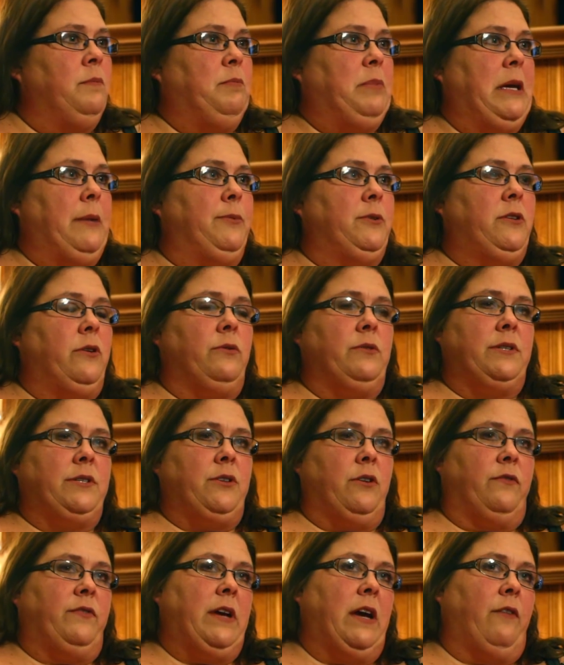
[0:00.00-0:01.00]
people don't
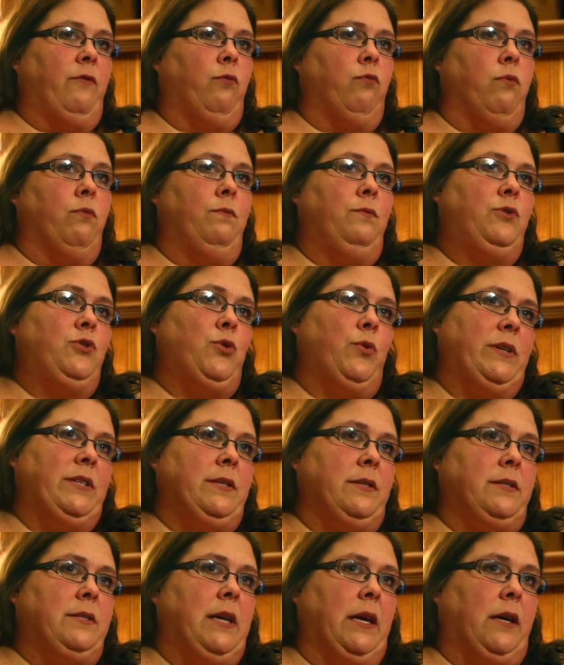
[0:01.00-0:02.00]
deserve to have
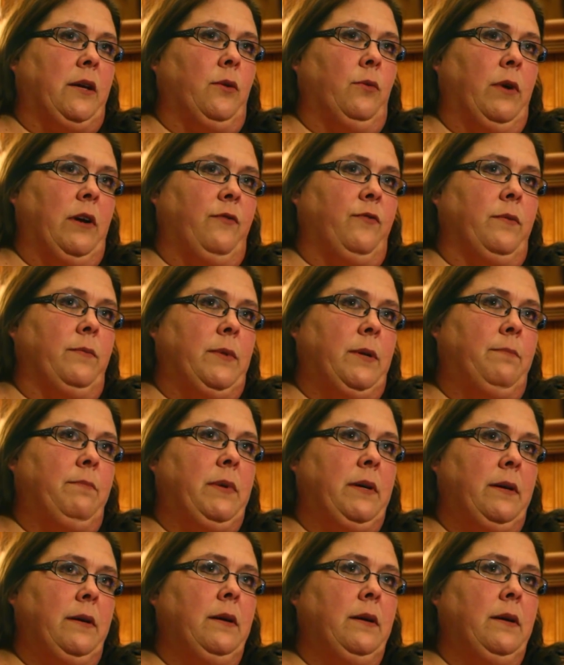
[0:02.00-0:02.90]
choices taken away from them.